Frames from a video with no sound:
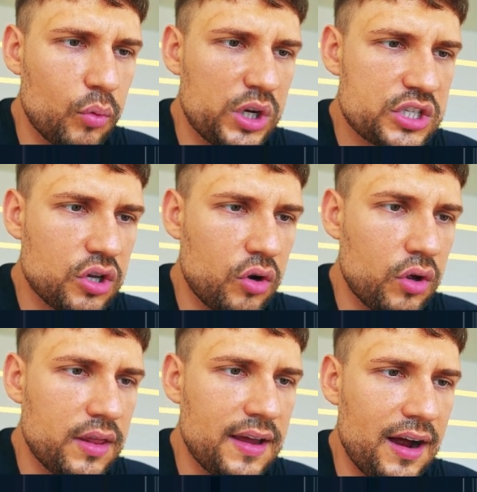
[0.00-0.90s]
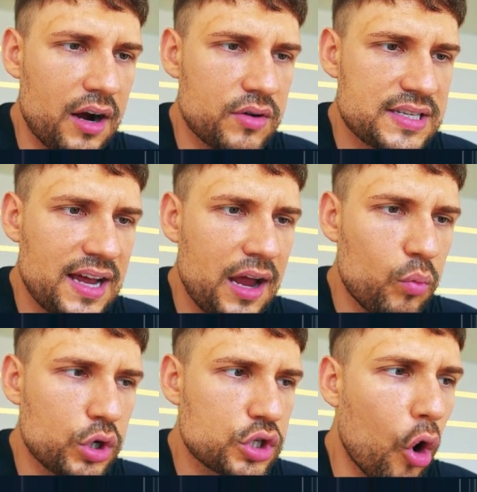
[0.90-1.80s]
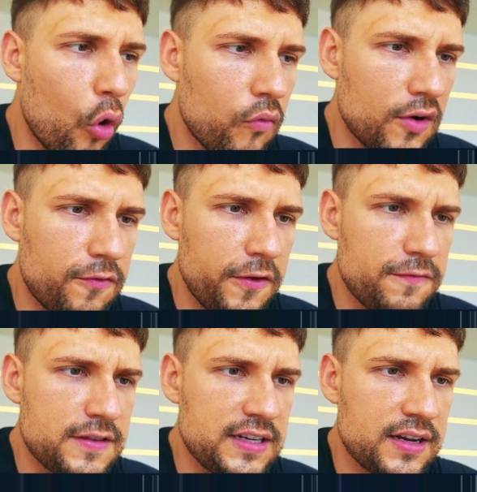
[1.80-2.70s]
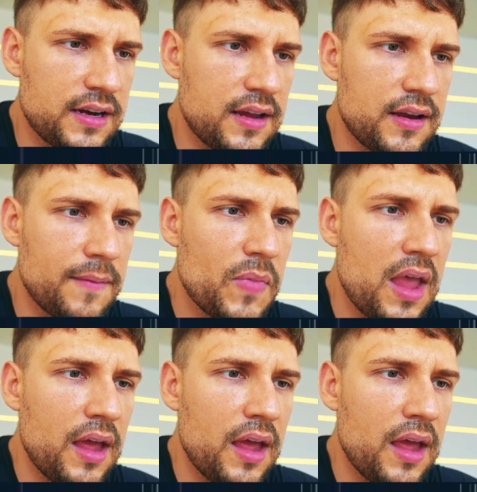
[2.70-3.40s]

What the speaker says: saw the RSI was over 50 clearly,